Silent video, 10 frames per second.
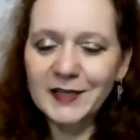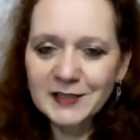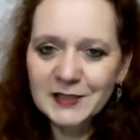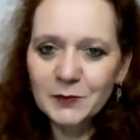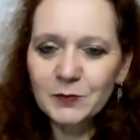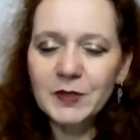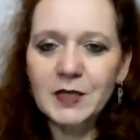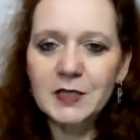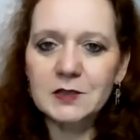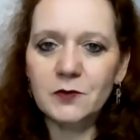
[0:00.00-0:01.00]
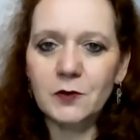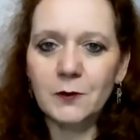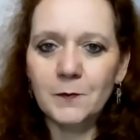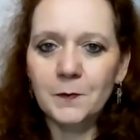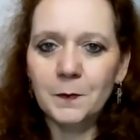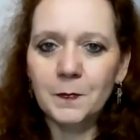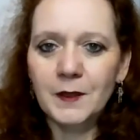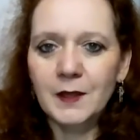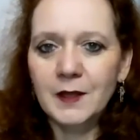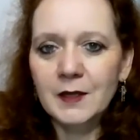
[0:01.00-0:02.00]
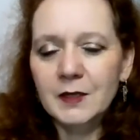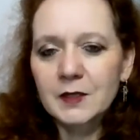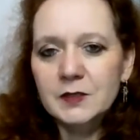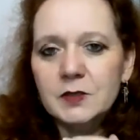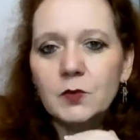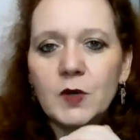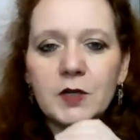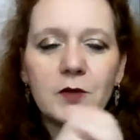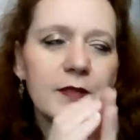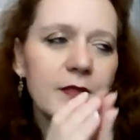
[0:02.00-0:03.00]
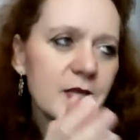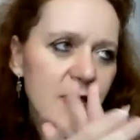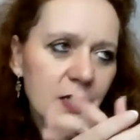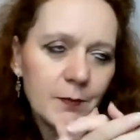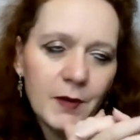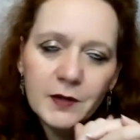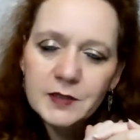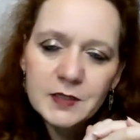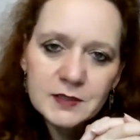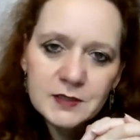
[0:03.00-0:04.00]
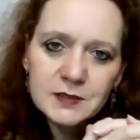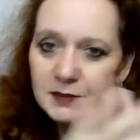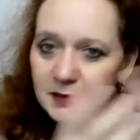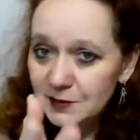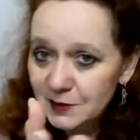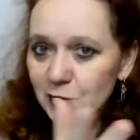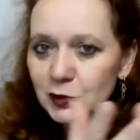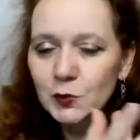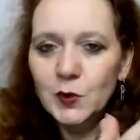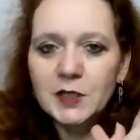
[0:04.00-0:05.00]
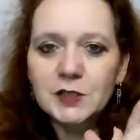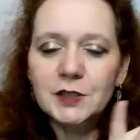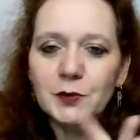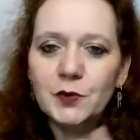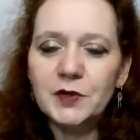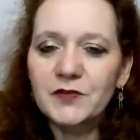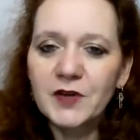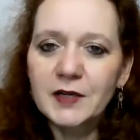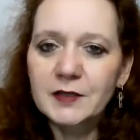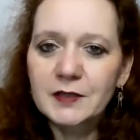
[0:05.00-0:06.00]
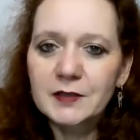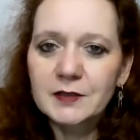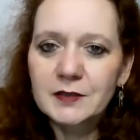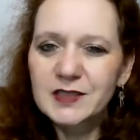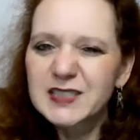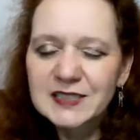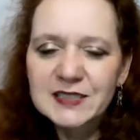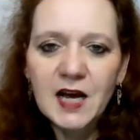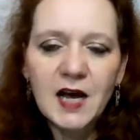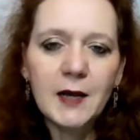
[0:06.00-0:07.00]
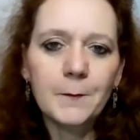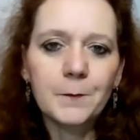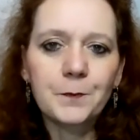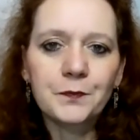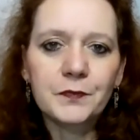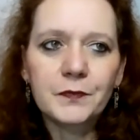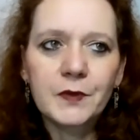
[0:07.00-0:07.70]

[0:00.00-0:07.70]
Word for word: like I said, peaceful. So when you're thinking about this situation or event, this time,